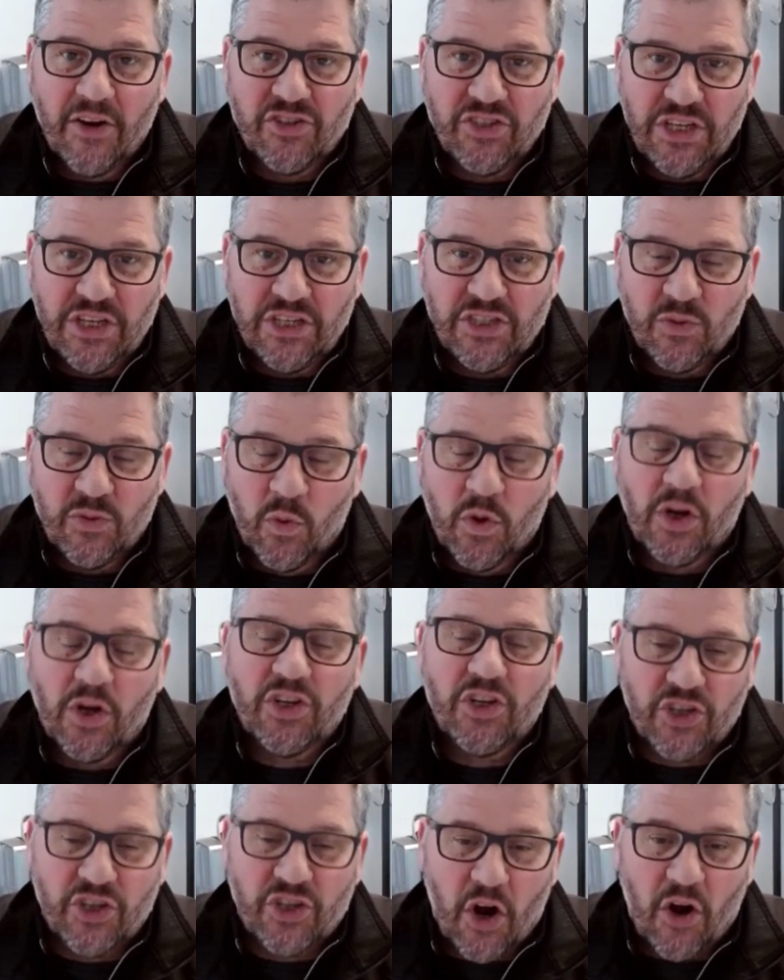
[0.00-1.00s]
season. We're going
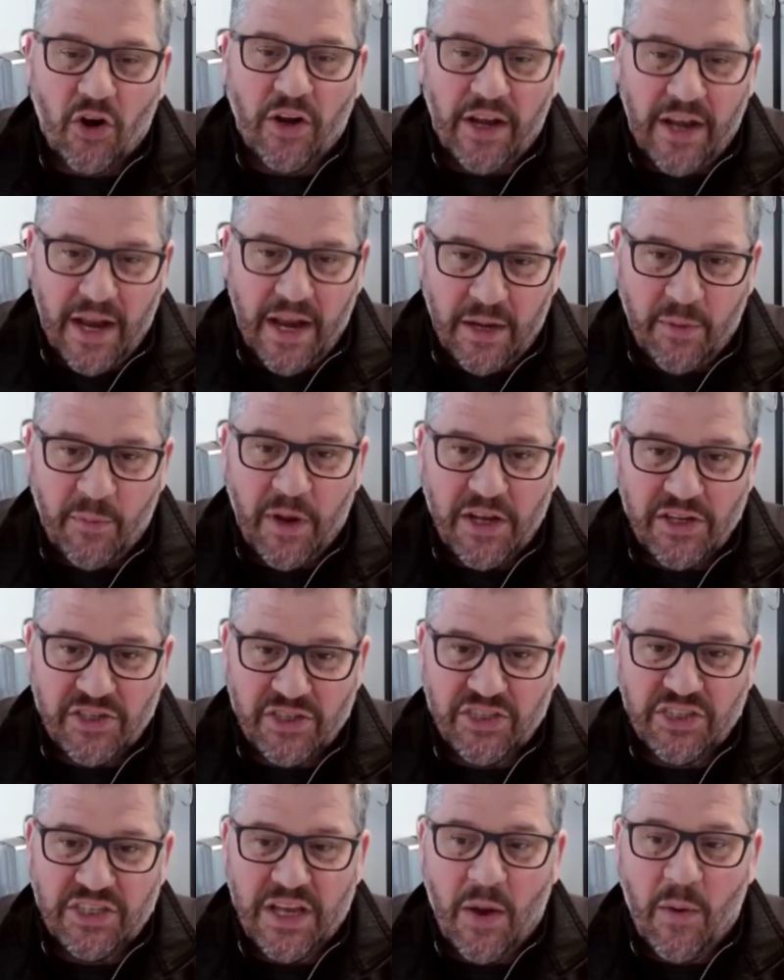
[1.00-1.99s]
to start it anyways
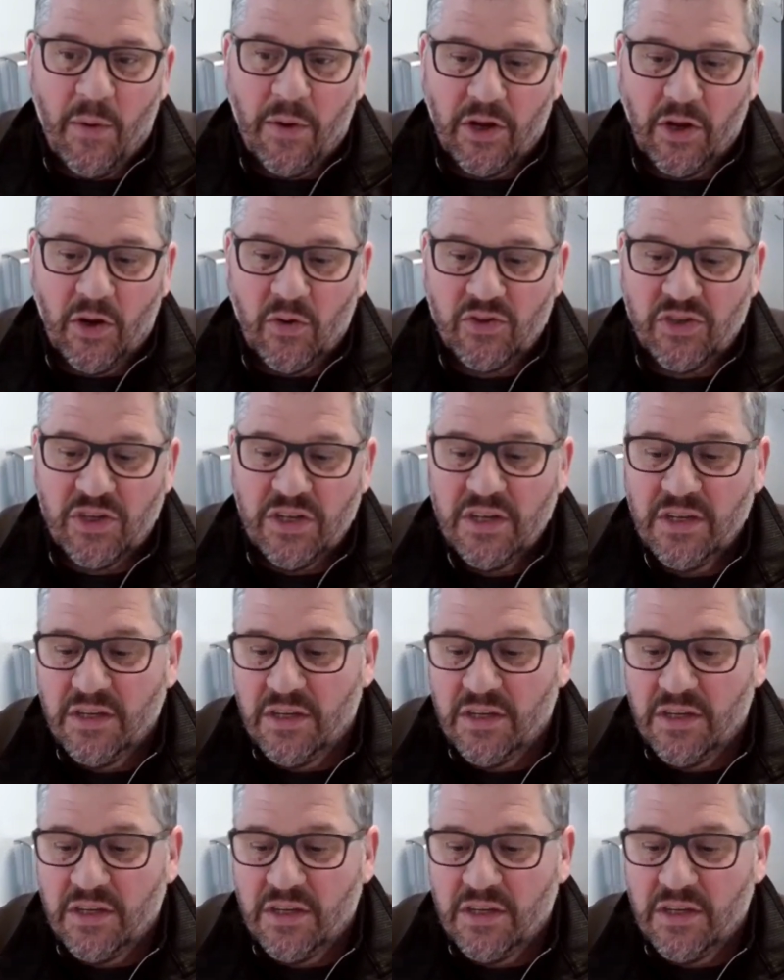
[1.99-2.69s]
and see how it goes.